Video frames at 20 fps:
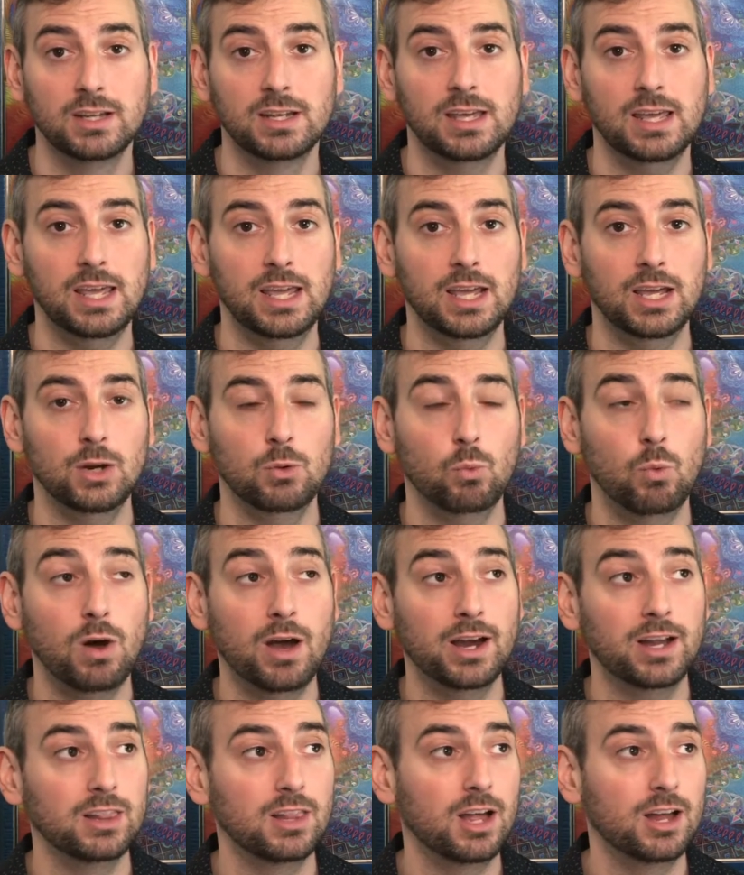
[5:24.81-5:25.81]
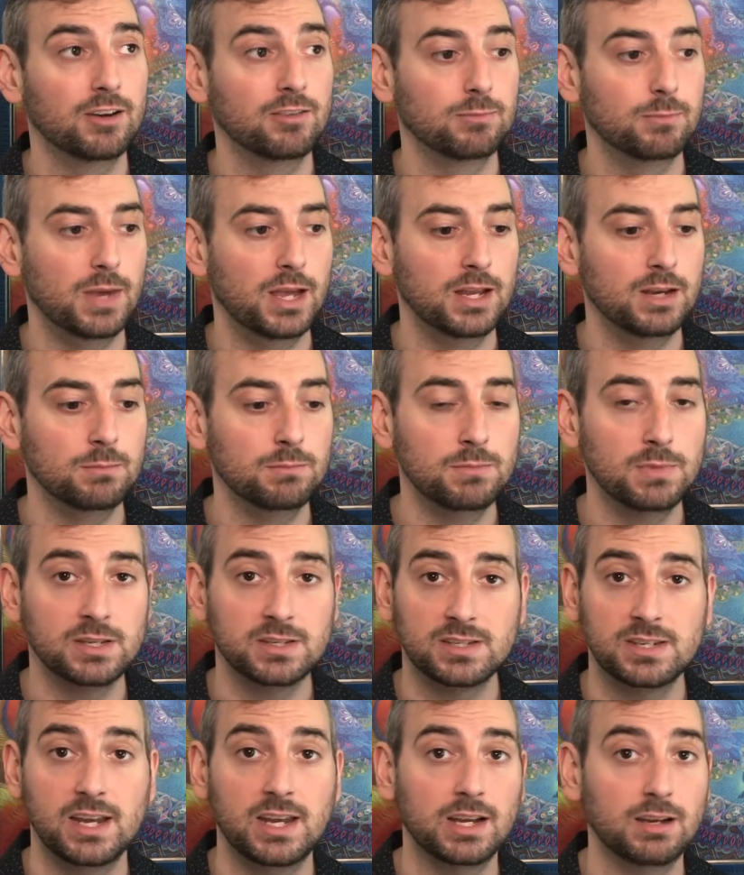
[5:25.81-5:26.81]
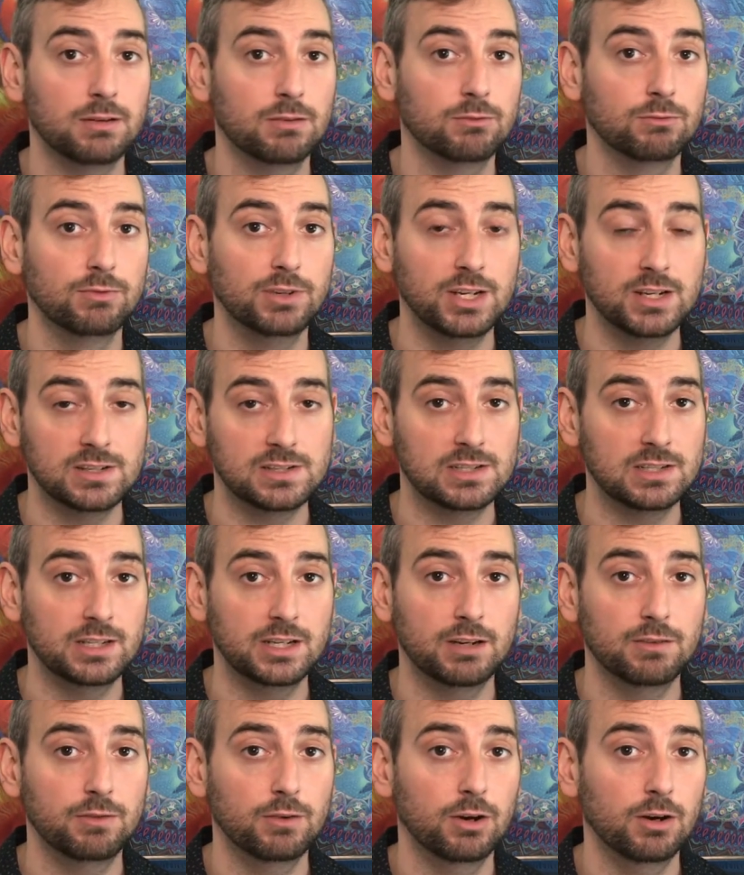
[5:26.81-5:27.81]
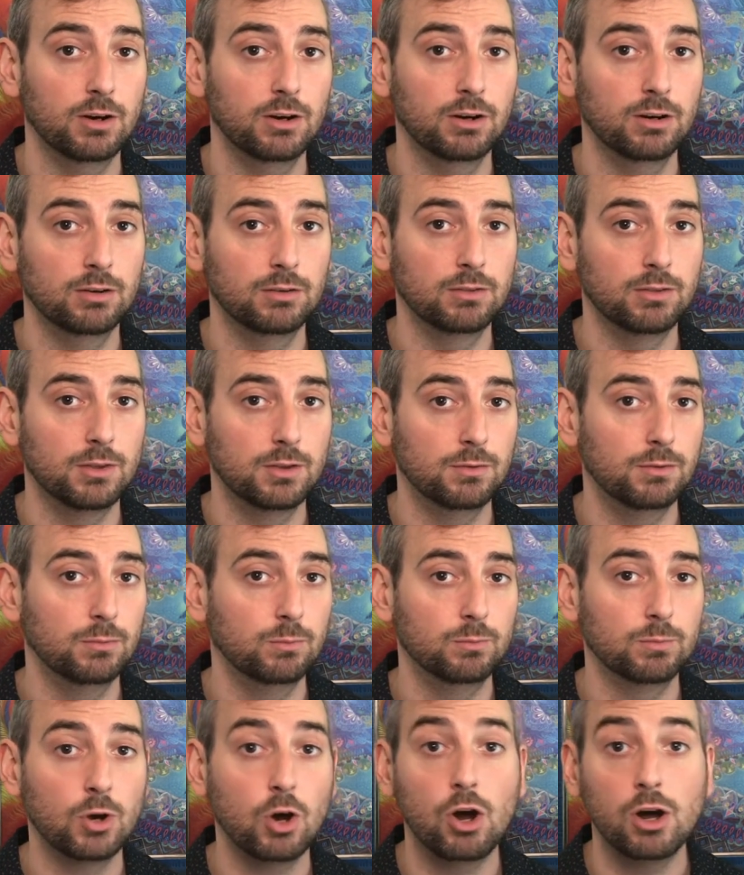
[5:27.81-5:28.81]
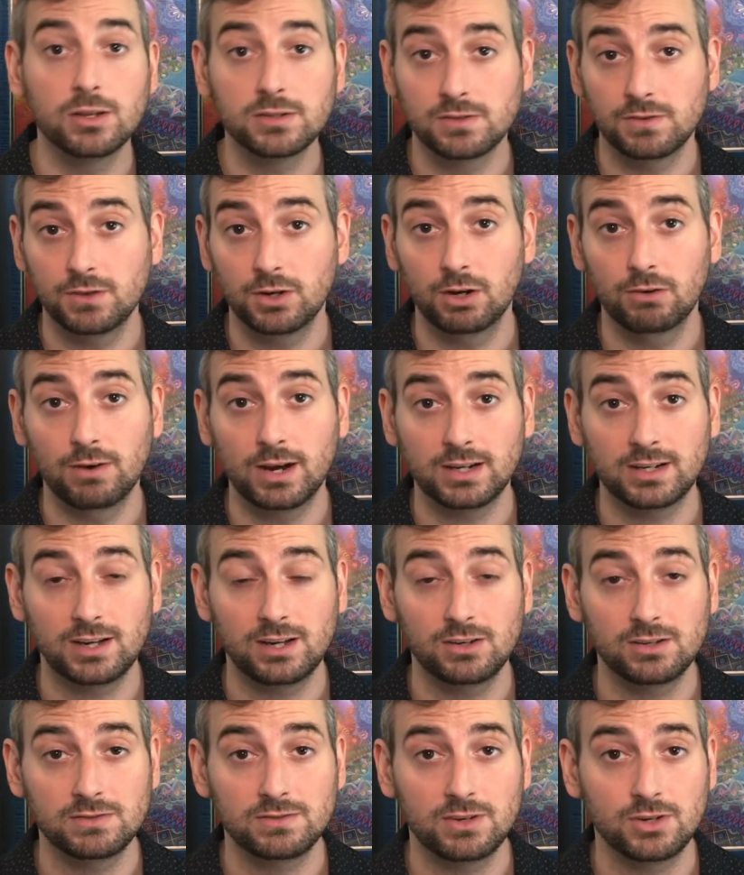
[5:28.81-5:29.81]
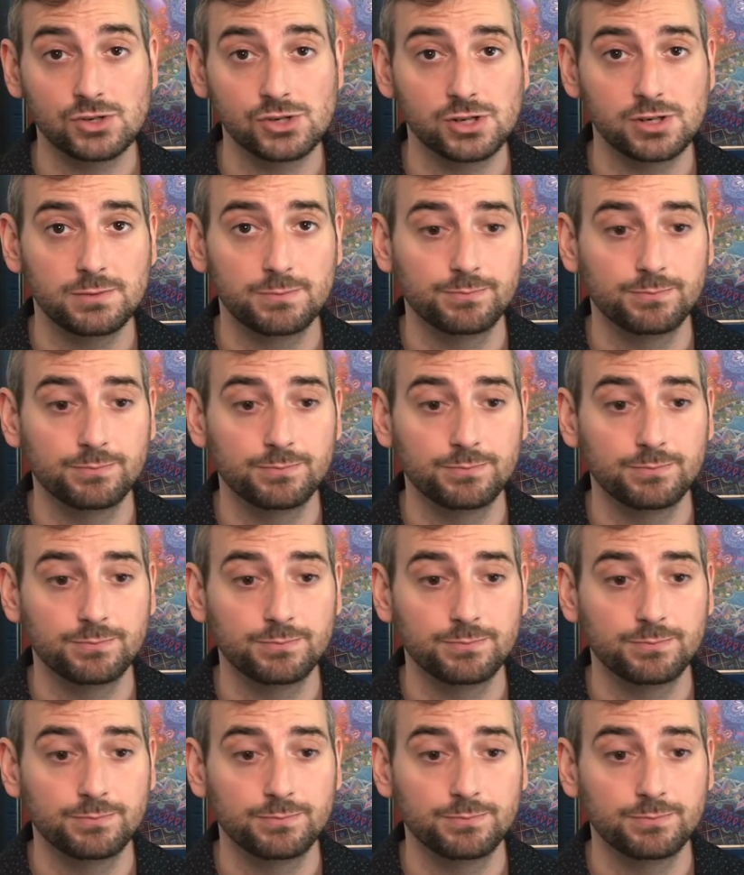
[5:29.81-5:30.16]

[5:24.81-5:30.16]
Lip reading: and why a lot of men mistake venous leak for the cause of their erectile dysfunction.